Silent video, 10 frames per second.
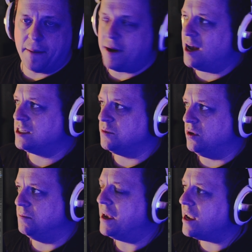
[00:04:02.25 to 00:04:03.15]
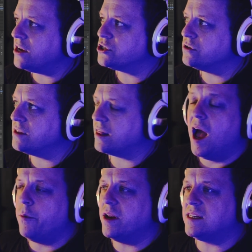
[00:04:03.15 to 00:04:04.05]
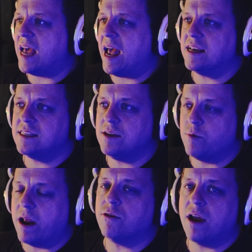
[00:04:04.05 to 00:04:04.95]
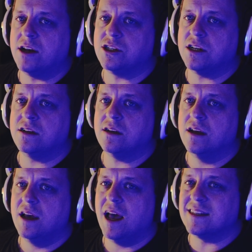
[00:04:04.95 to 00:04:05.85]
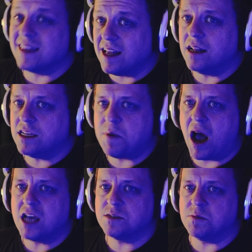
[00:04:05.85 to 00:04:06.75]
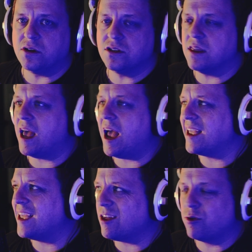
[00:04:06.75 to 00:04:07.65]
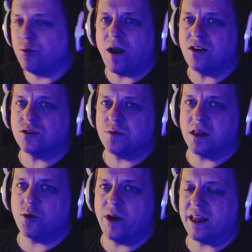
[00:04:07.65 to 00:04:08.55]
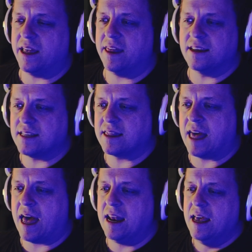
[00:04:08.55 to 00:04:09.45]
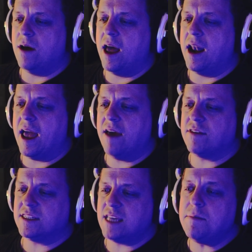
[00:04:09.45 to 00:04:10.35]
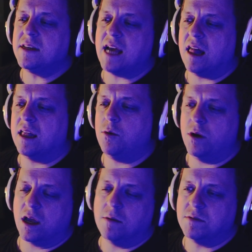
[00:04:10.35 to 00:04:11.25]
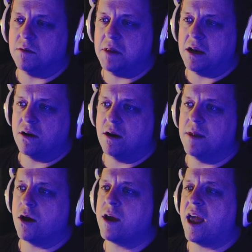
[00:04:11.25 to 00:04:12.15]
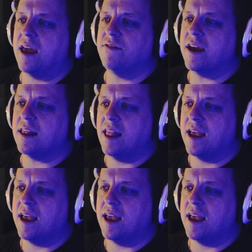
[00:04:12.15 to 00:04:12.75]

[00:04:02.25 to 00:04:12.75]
possible, making sure that I want to tax the render engine as little as possible so that I can get through renders really quickly, things like that. And I have the same mentality when it comes to Blender. I'm like, okay, if I can